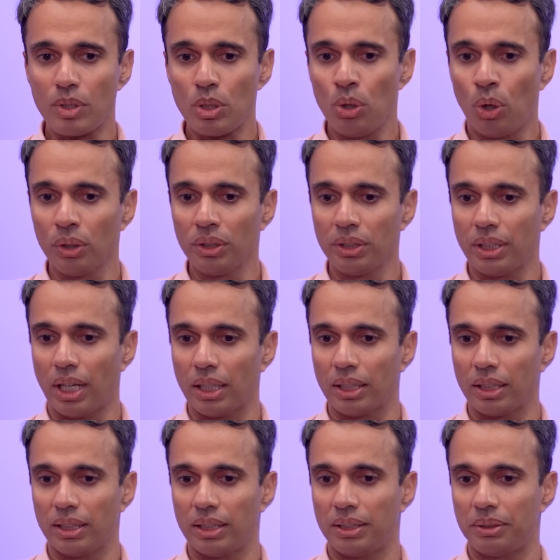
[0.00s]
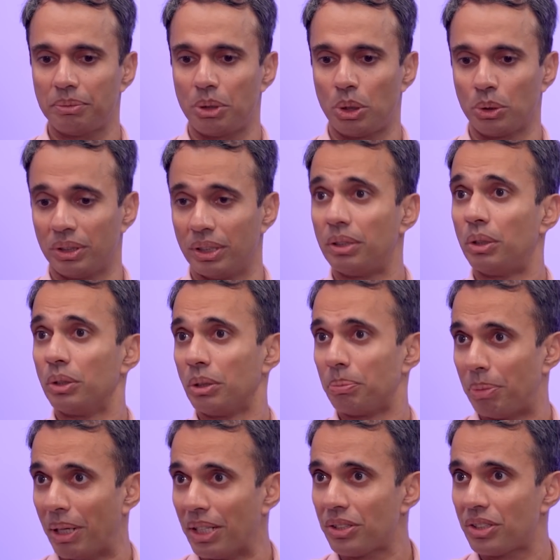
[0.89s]
on Tata, on
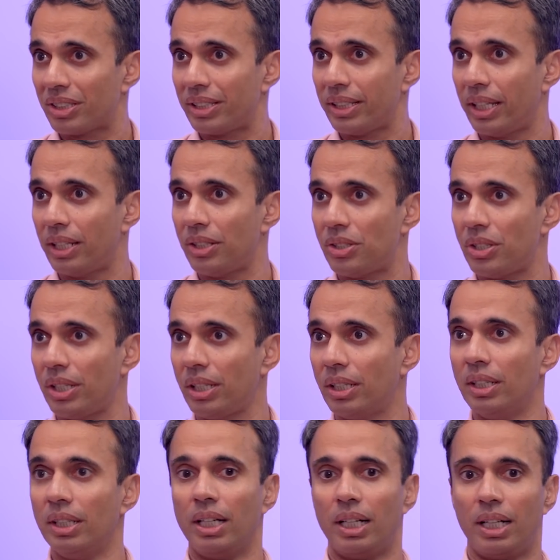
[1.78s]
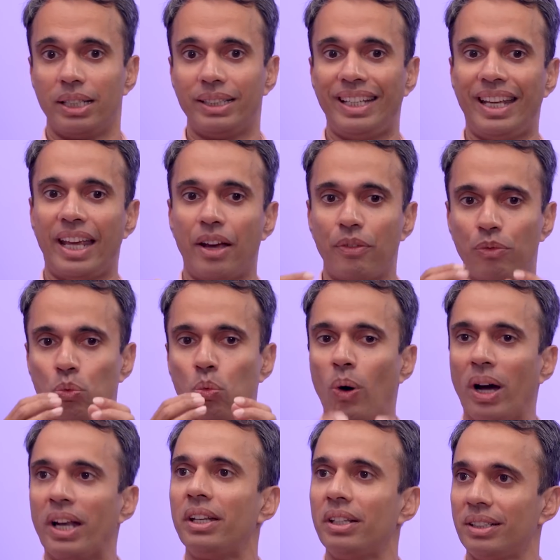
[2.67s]
the Punch CNG, they have
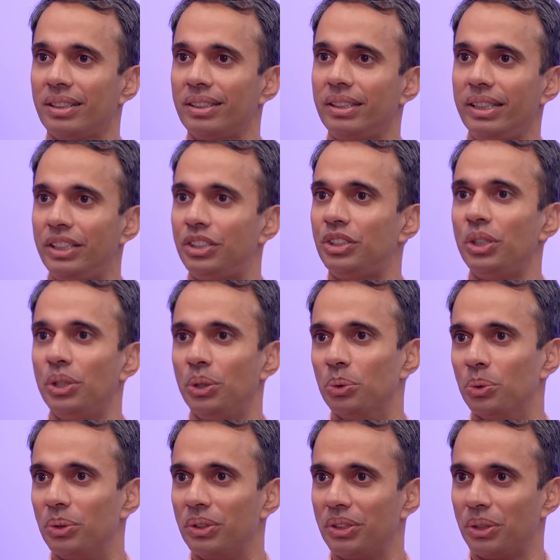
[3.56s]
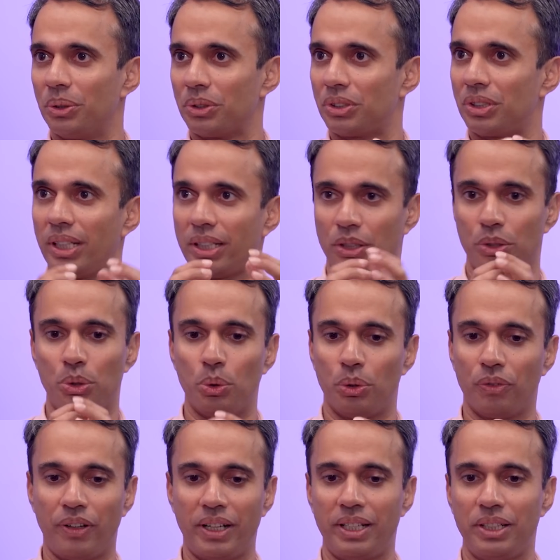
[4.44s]
one ECU. It's like a
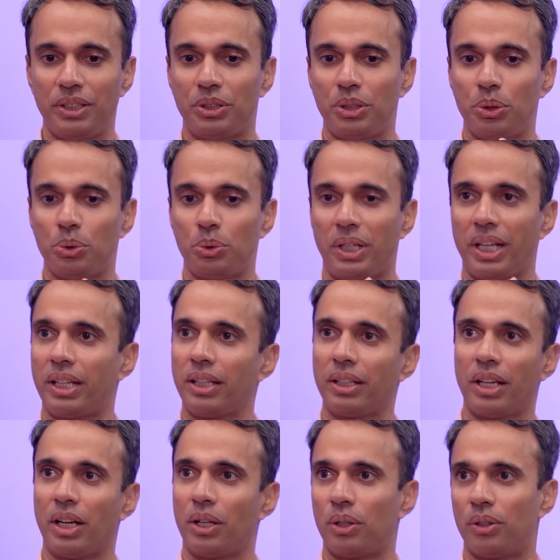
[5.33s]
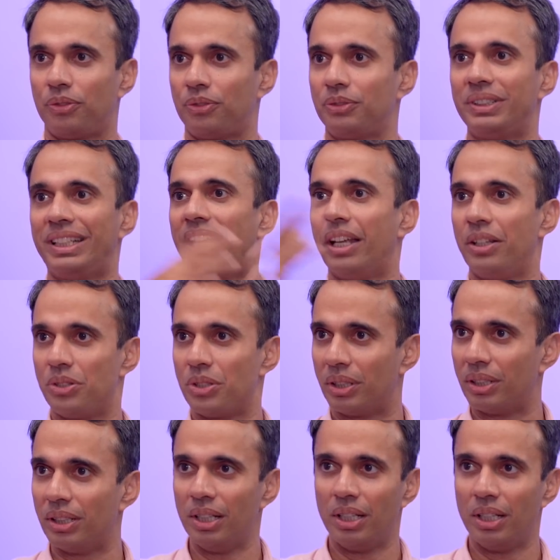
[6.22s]
unified ECU taking care of the engine,